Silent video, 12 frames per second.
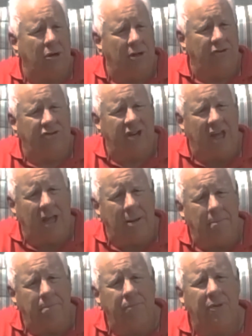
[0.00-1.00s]
on
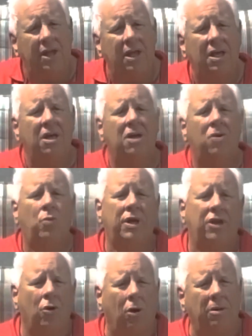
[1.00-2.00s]
steam. We
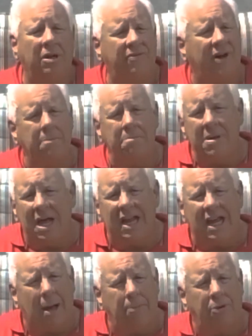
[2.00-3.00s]
normally find
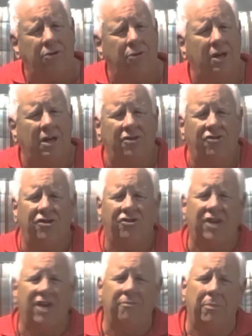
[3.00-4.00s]
many opportunities to
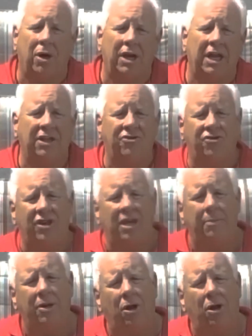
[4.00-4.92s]
save money and steam in